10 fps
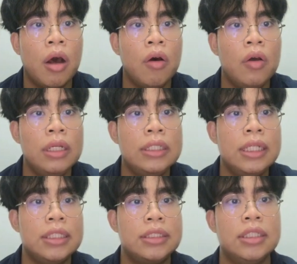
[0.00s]

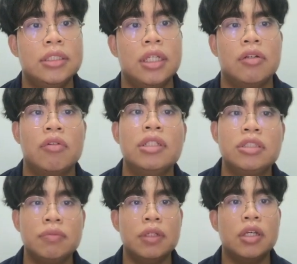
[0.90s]
Holiday season,
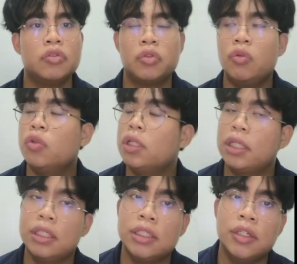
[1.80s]
Christmas, Lunar
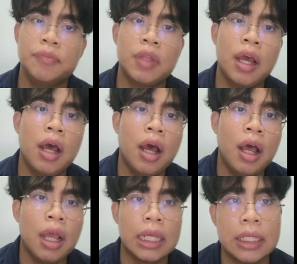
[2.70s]
Year,
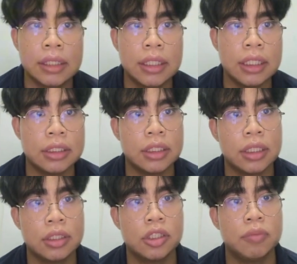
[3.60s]
increase
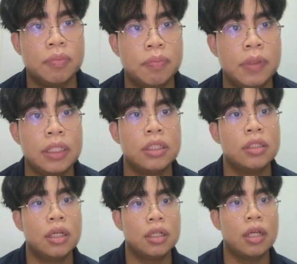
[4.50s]

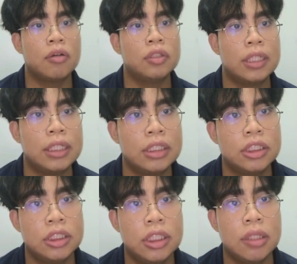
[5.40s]
shipping container
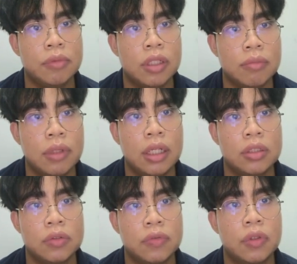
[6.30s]
ship
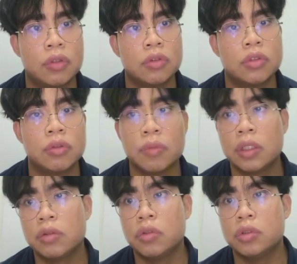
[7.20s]
demands for
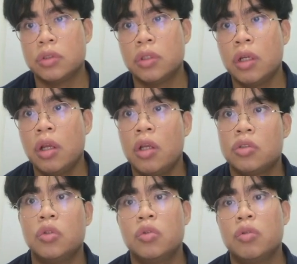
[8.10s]
consuming goods.
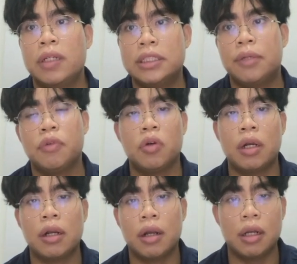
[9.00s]
Contoh macam dia
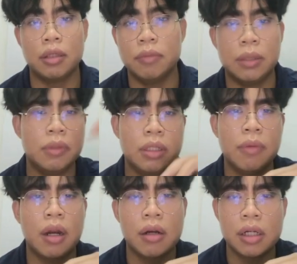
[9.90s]
orang ada beli
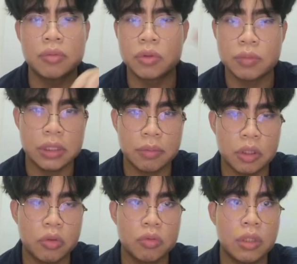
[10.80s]
barang semua
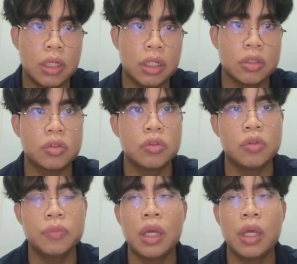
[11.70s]
daripada luar, so